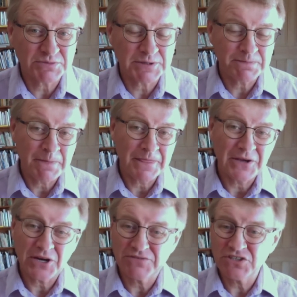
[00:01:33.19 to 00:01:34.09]
But
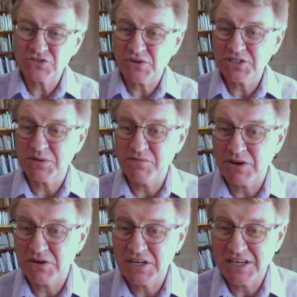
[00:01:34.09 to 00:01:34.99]
I've just read some
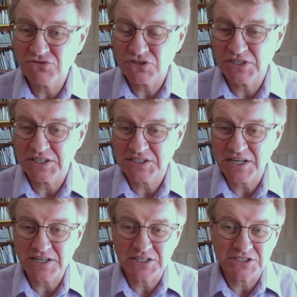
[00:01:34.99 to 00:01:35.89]
very interesting
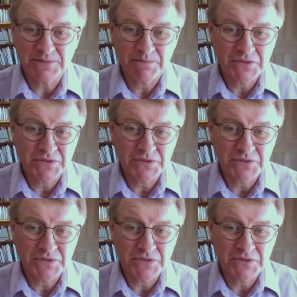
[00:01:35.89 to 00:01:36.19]
studies.